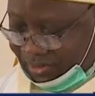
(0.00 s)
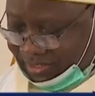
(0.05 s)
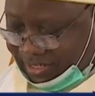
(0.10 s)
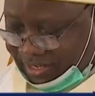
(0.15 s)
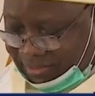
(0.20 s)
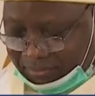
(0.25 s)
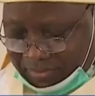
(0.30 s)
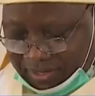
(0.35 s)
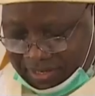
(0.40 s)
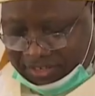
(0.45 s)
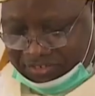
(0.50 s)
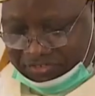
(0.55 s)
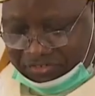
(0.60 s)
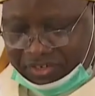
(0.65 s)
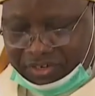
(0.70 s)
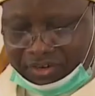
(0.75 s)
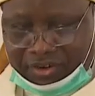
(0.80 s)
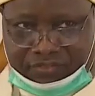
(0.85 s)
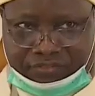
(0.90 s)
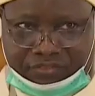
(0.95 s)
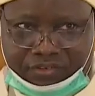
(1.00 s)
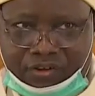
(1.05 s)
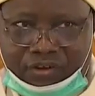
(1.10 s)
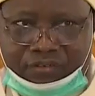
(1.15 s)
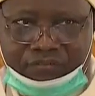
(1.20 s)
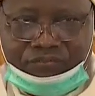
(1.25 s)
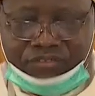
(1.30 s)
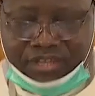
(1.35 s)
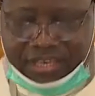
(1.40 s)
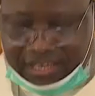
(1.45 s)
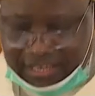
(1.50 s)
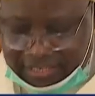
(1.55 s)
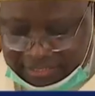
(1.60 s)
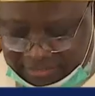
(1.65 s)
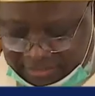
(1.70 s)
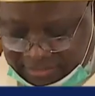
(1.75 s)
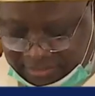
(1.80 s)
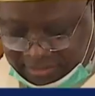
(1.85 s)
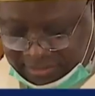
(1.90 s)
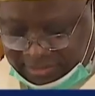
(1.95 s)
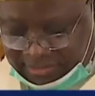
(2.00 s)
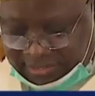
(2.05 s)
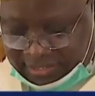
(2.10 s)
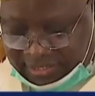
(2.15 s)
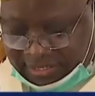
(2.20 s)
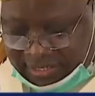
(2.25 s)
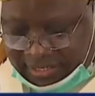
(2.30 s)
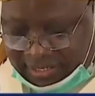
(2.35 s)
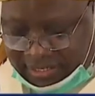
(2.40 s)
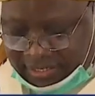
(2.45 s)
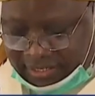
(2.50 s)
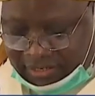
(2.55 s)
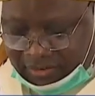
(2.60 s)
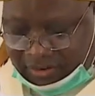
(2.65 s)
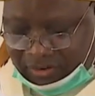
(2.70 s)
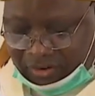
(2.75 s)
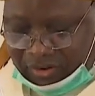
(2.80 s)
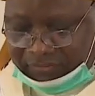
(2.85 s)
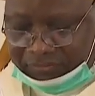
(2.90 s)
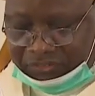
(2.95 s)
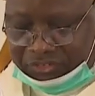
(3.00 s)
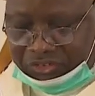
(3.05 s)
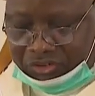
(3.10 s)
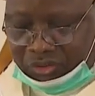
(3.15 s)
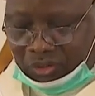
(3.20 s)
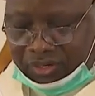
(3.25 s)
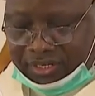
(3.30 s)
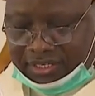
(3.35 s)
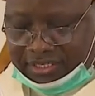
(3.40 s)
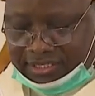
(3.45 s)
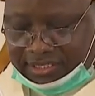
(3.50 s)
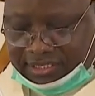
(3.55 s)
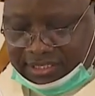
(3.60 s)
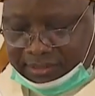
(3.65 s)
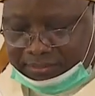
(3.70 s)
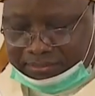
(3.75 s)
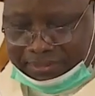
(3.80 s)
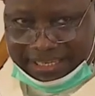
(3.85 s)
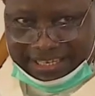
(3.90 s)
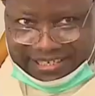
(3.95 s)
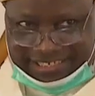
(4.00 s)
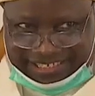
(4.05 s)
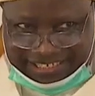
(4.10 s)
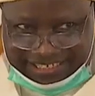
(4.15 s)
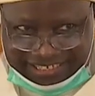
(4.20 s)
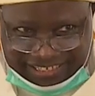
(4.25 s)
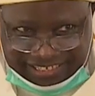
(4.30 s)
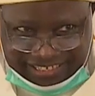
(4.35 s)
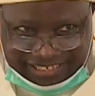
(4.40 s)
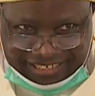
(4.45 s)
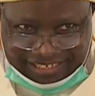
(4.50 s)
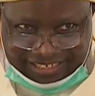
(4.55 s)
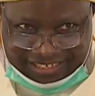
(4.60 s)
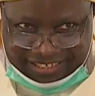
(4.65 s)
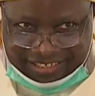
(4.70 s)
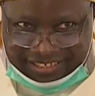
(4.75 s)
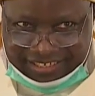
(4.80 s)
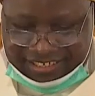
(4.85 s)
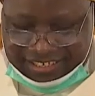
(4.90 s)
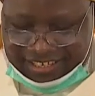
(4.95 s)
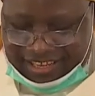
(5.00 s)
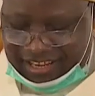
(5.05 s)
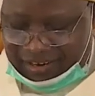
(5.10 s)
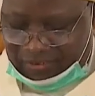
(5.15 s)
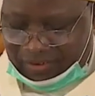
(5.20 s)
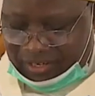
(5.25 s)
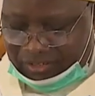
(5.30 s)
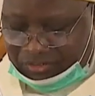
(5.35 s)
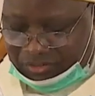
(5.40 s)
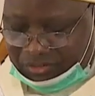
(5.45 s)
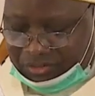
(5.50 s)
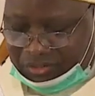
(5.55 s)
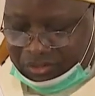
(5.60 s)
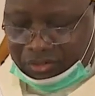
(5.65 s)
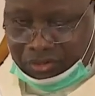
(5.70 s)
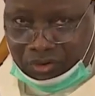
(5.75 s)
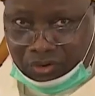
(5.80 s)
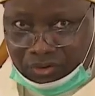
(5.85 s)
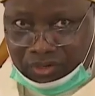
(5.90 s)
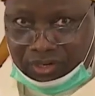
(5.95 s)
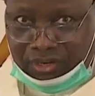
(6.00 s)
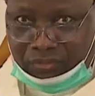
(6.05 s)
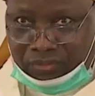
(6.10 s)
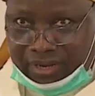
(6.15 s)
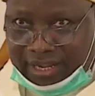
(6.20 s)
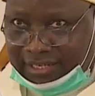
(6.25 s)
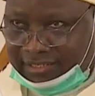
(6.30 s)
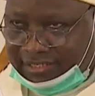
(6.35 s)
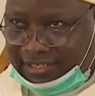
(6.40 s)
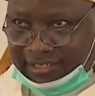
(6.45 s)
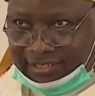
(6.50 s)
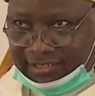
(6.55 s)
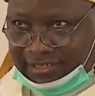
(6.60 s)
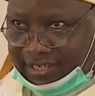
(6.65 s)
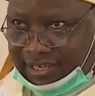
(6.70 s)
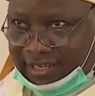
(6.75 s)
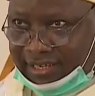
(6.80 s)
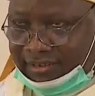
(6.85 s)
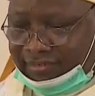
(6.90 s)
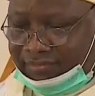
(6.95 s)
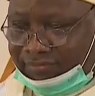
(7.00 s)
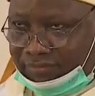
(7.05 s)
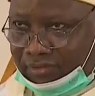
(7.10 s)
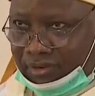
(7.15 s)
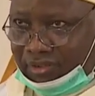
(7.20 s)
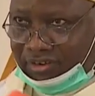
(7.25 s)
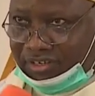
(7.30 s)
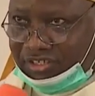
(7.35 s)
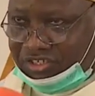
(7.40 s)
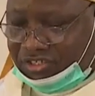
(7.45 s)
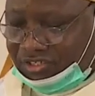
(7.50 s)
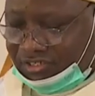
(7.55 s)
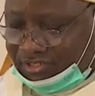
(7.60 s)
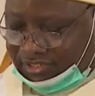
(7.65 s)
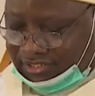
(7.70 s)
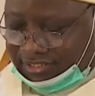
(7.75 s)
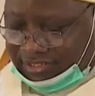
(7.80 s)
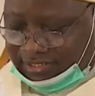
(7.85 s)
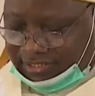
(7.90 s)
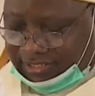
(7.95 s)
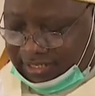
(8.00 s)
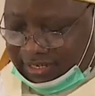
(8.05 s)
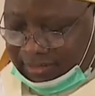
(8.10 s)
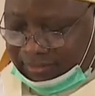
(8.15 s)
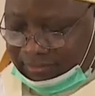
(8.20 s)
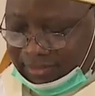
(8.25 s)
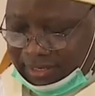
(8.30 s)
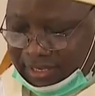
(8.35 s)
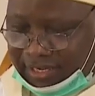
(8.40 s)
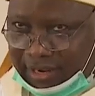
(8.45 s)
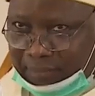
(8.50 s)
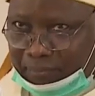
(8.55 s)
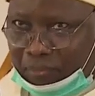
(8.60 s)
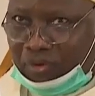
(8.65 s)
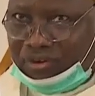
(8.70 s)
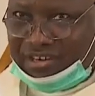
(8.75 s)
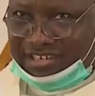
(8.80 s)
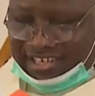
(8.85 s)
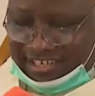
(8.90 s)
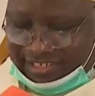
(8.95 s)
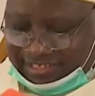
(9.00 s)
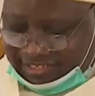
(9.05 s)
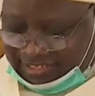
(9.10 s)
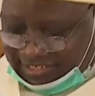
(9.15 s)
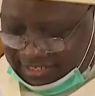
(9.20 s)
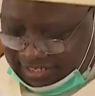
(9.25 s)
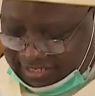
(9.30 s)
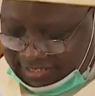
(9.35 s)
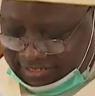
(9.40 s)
not a ministry of convenience, not of choice places. I want to go only where things are flourishing, things are in abundance,